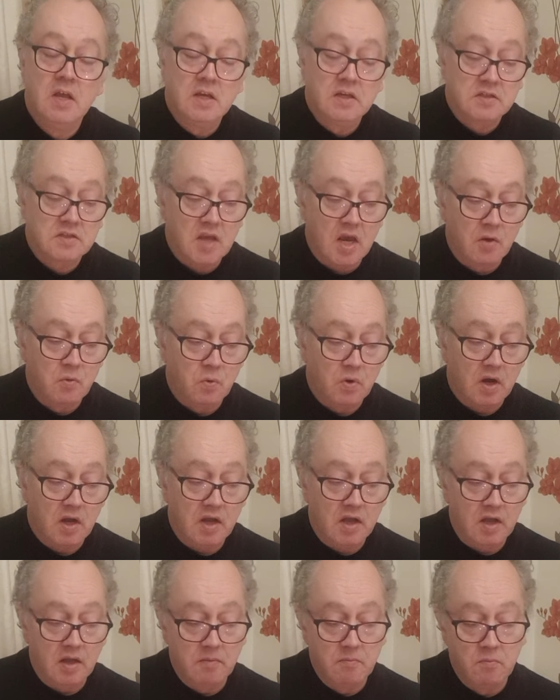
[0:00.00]
So,
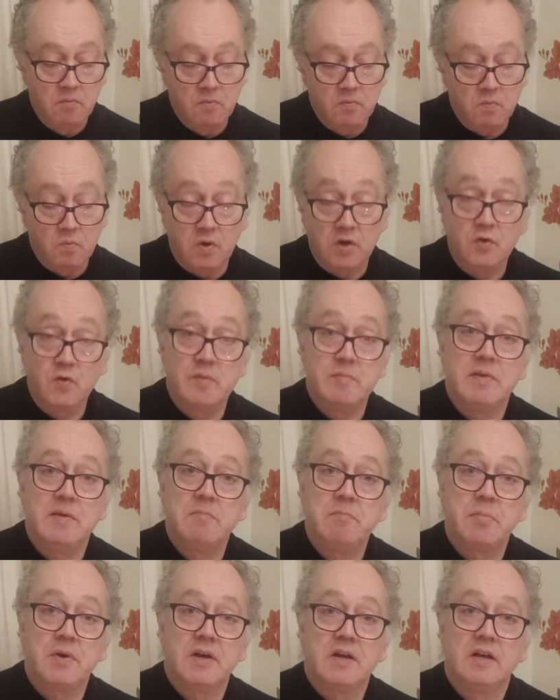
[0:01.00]
what do we
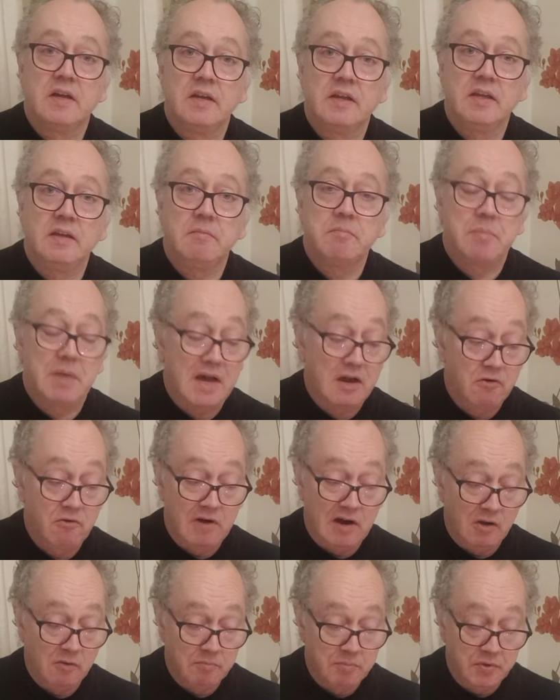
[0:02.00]
mean by power
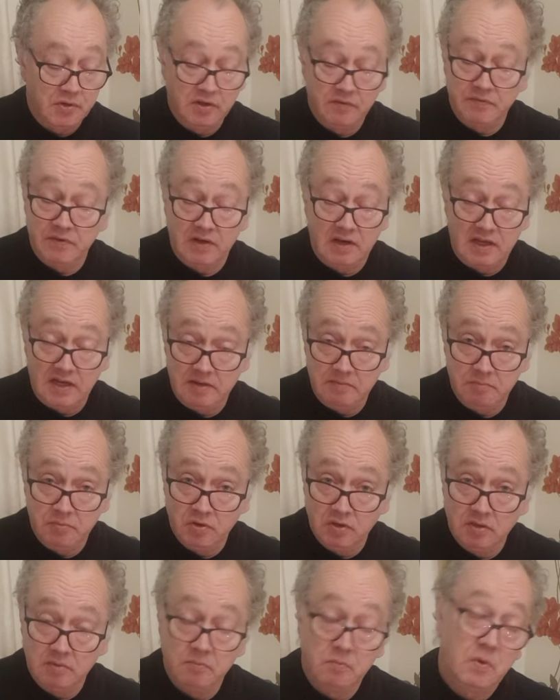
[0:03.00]
output of the light
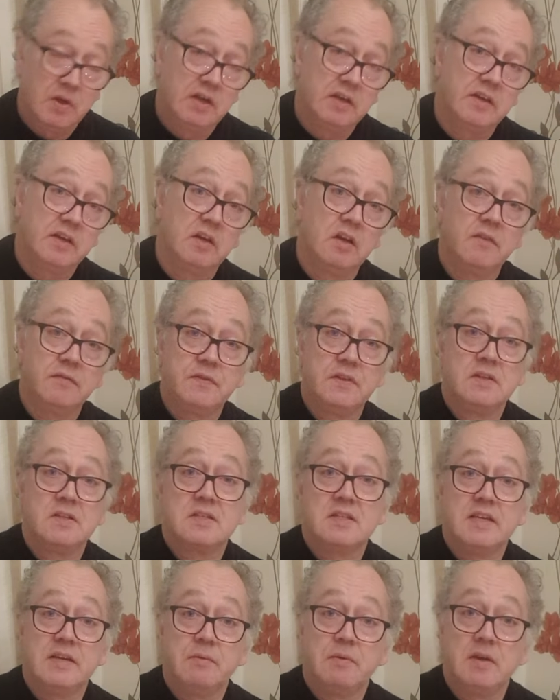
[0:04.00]
bulb? Well, you'll often
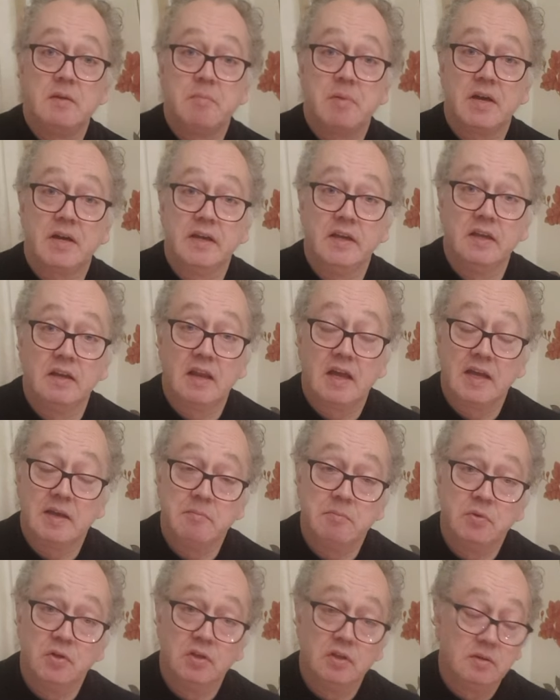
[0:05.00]
see when you buy a
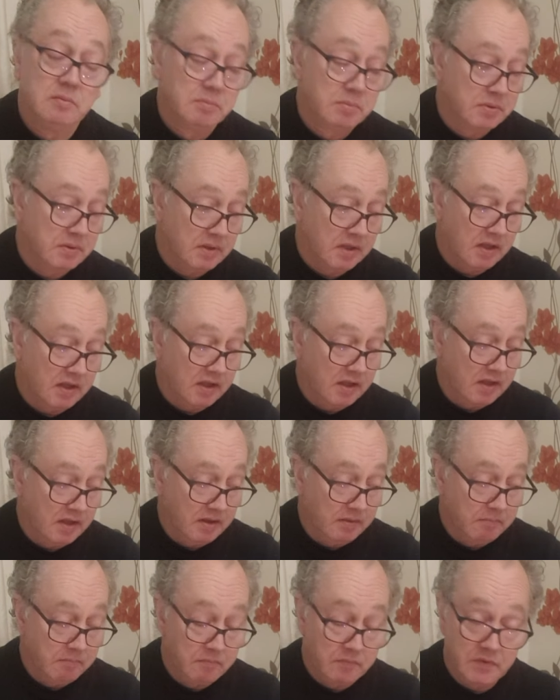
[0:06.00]
light bulb
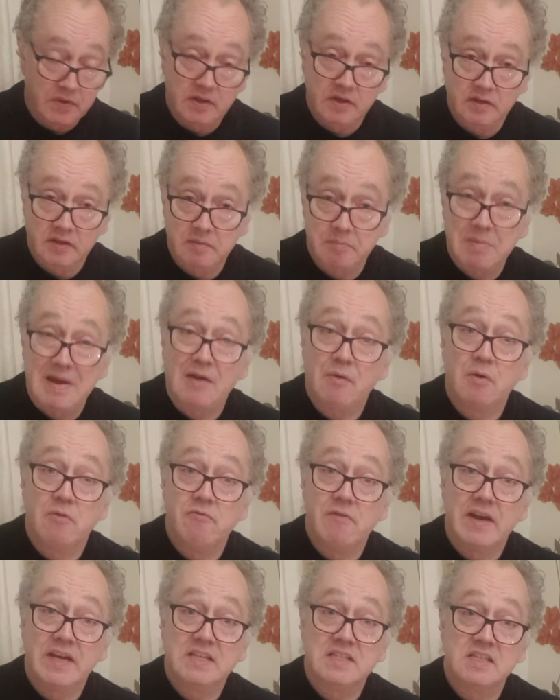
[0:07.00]
the power
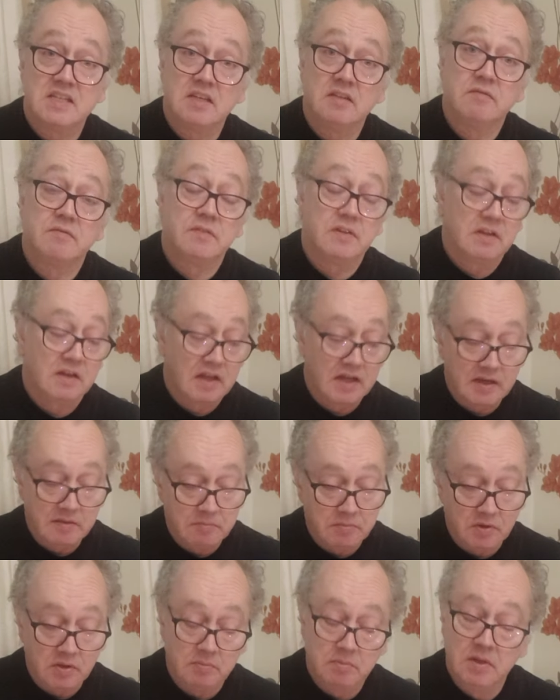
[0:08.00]
rating of the light
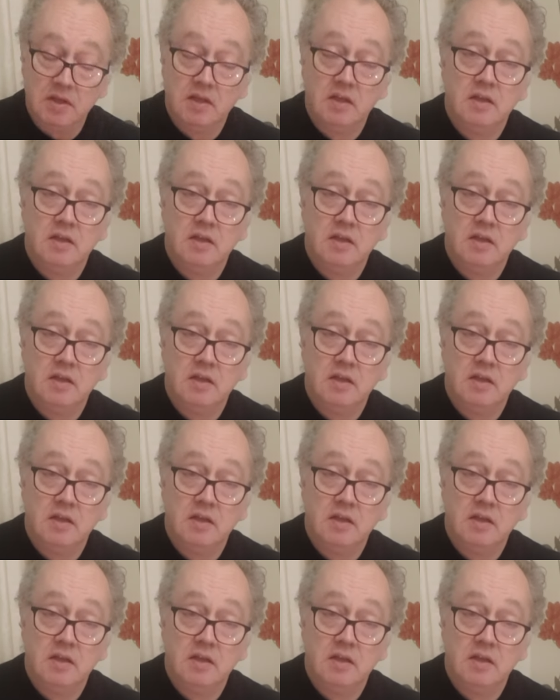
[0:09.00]
bulb.